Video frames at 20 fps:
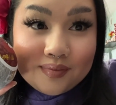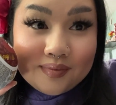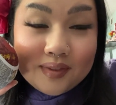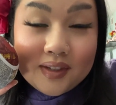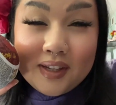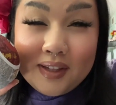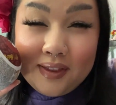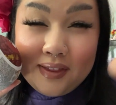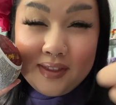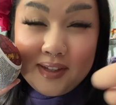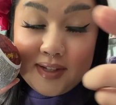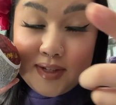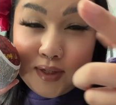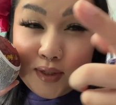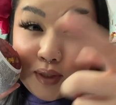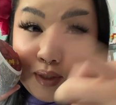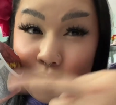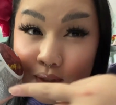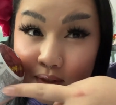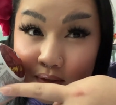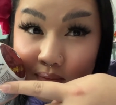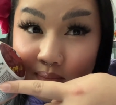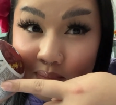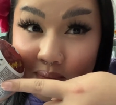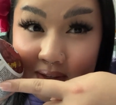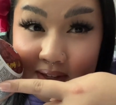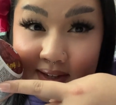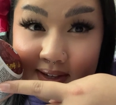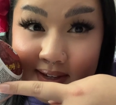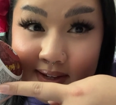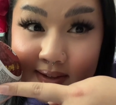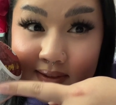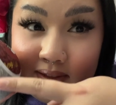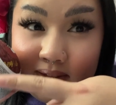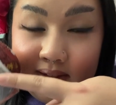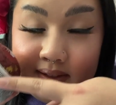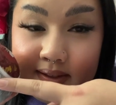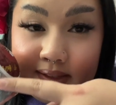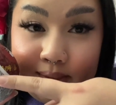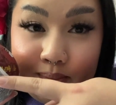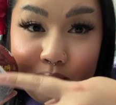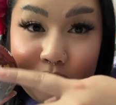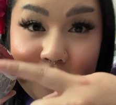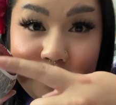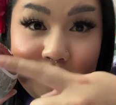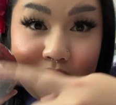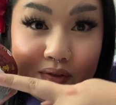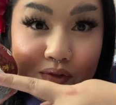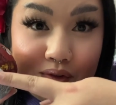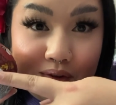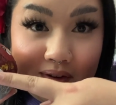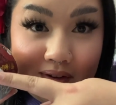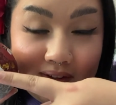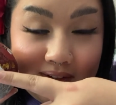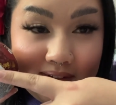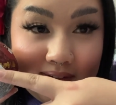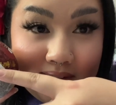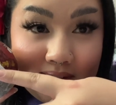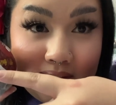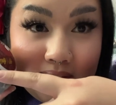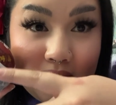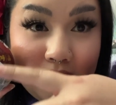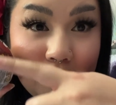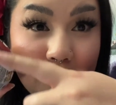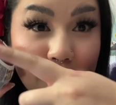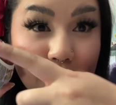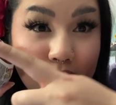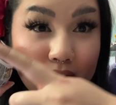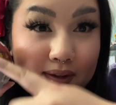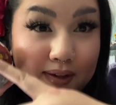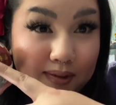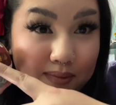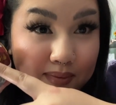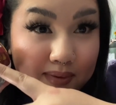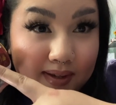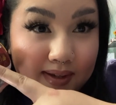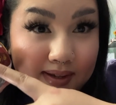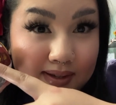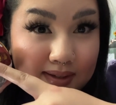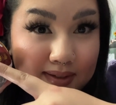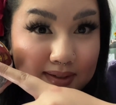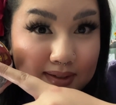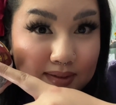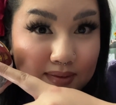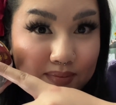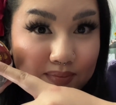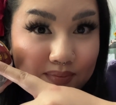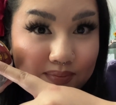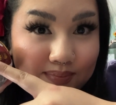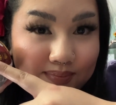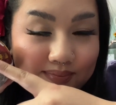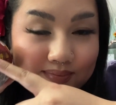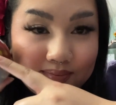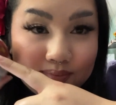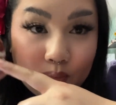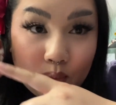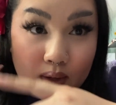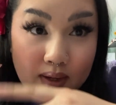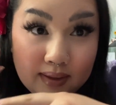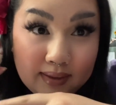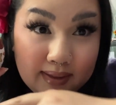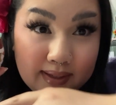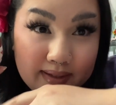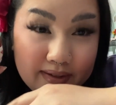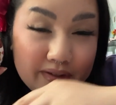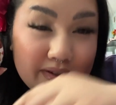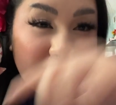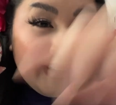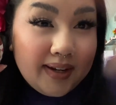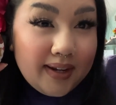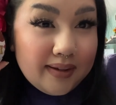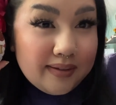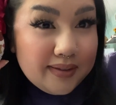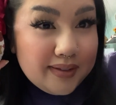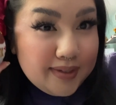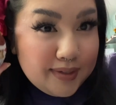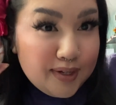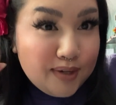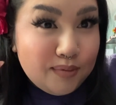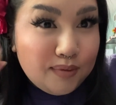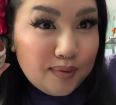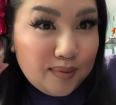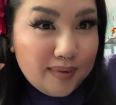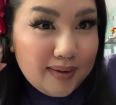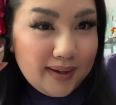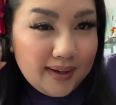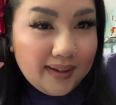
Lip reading: This could be the sleeping draught cupcakes. Let's check it out and see what we got.